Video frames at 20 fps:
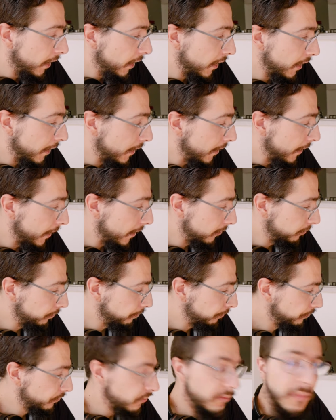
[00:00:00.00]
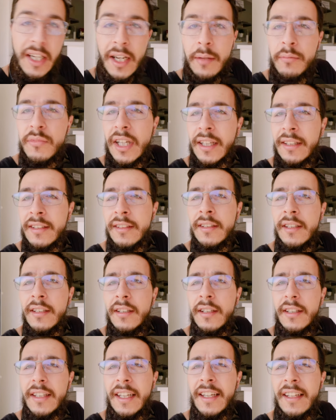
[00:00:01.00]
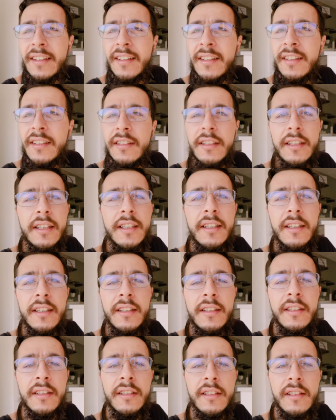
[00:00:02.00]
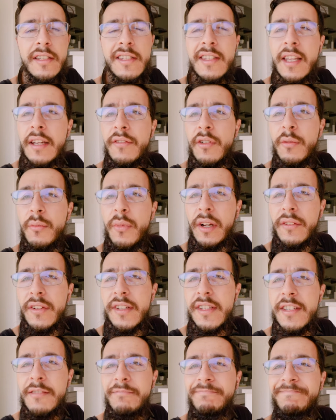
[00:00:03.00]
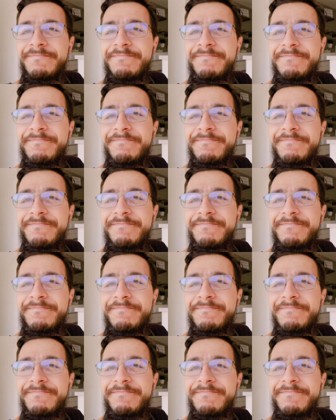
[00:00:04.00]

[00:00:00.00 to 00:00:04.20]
and I'm done again. It's time for breakfast.